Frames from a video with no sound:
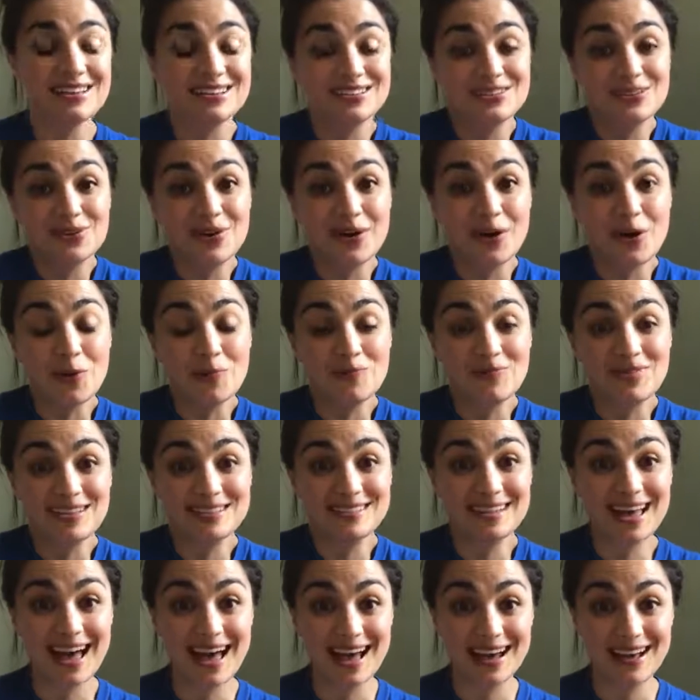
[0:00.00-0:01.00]
So I hope
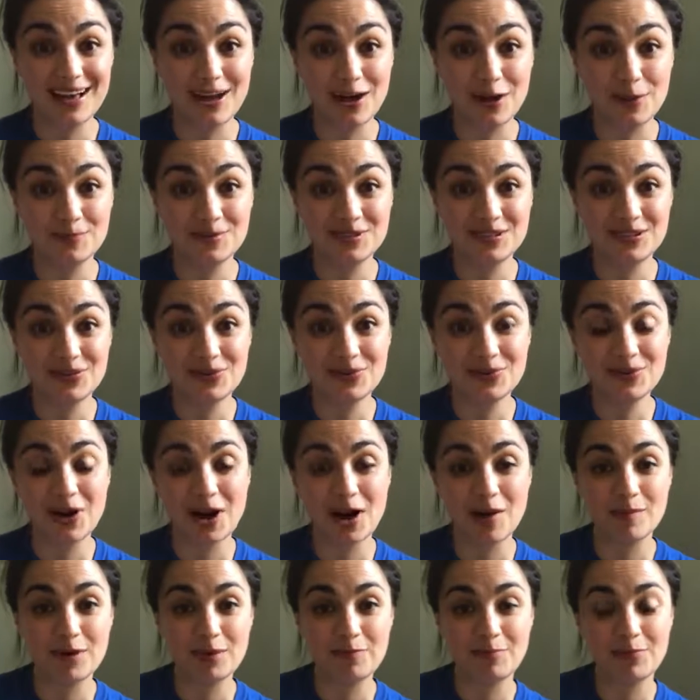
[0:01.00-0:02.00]
this hack helps you.
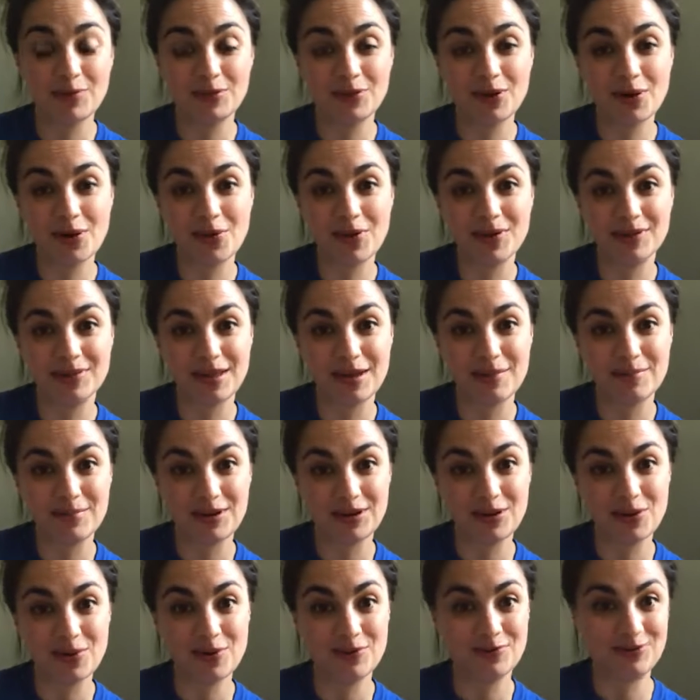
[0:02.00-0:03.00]
Comment below and let me
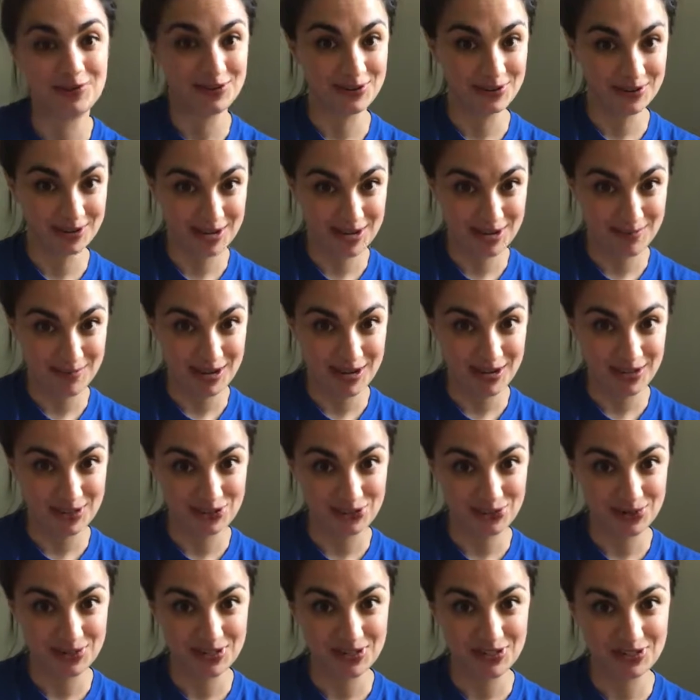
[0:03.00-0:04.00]
know if you're gonna make a
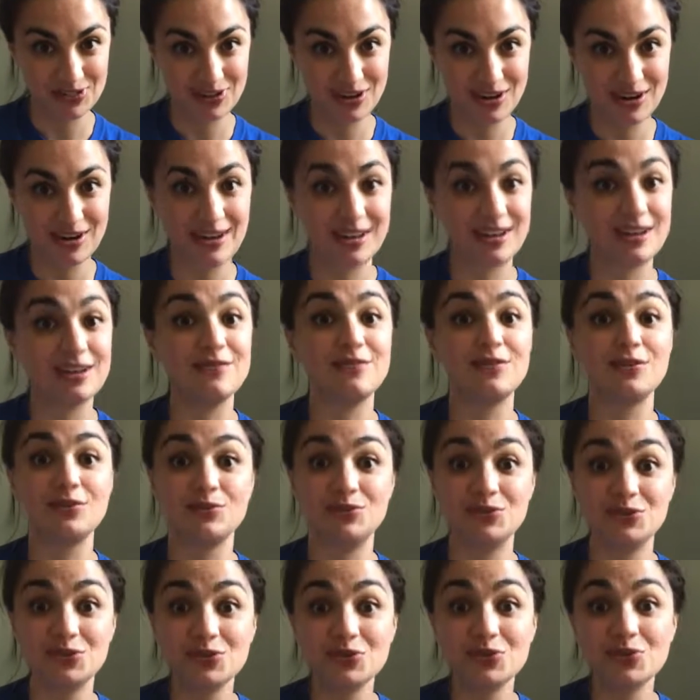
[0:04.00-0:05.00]
choice chart, and if you
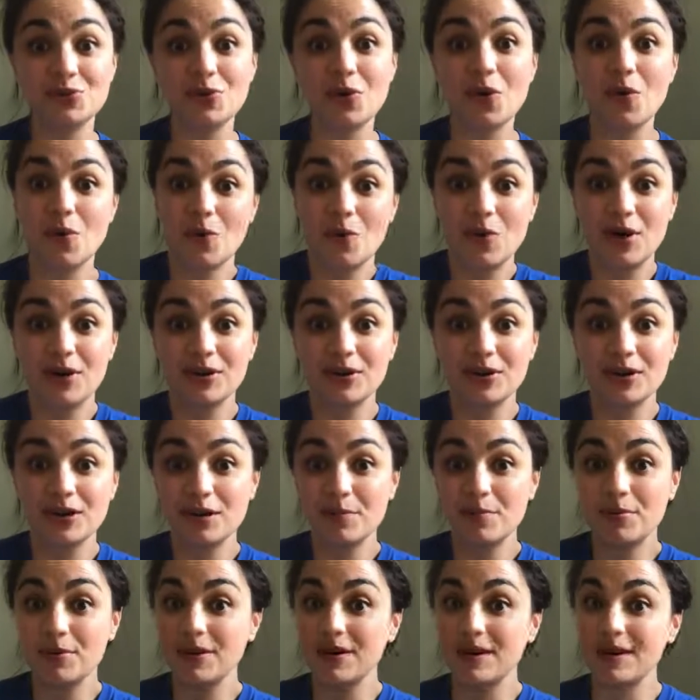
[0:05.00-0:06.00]
do, what you're
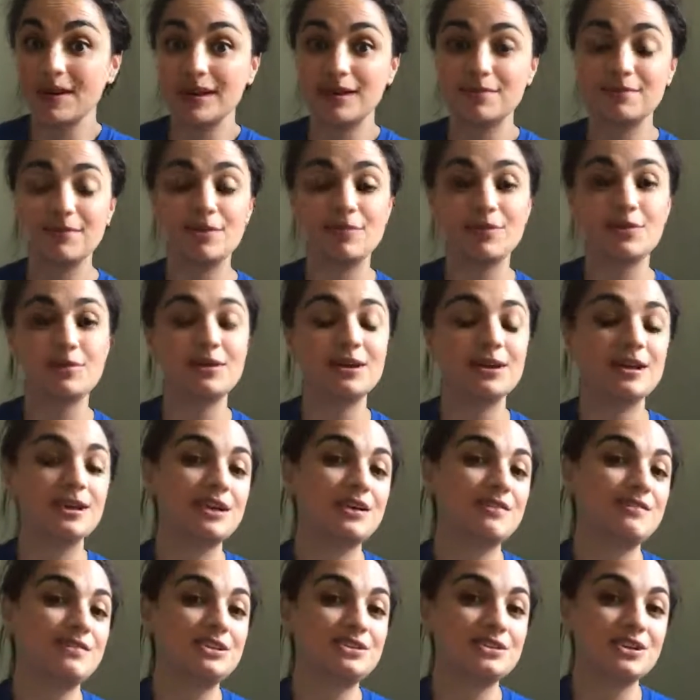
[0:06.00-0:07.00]
gonna put on it. Maybe we can
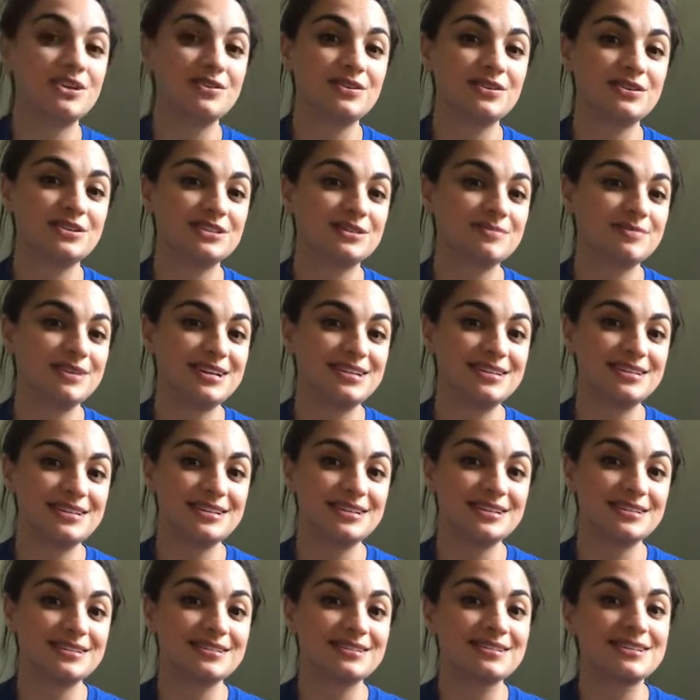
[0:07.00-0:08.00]
give each other some
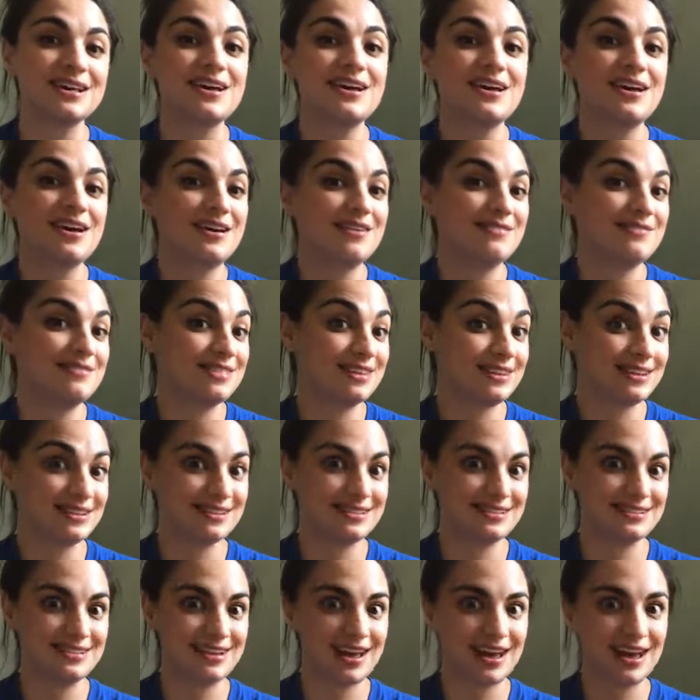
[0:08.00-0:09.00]
ideas of
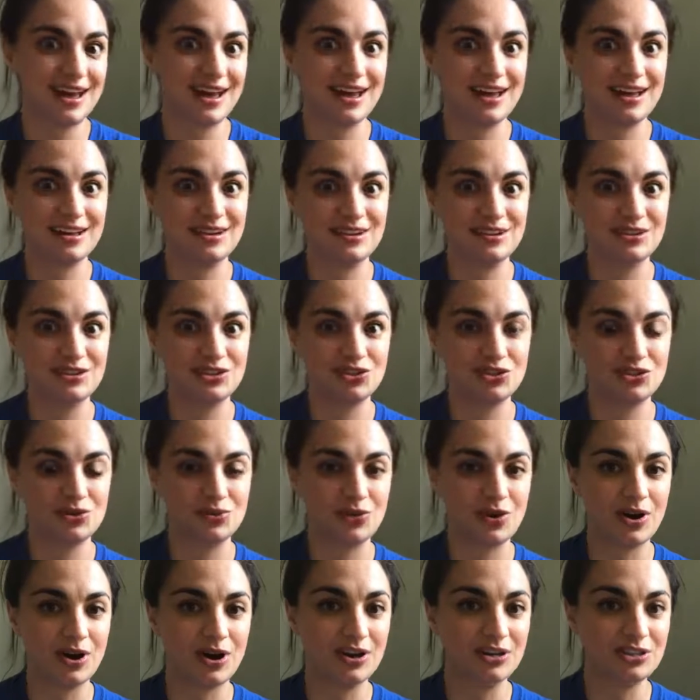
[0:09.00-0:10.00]
things to add
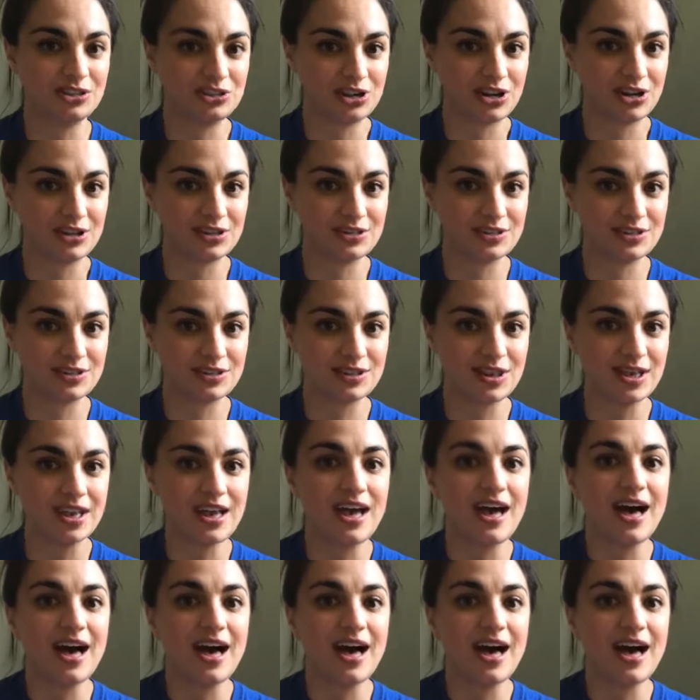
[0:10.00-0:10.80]
to our charts.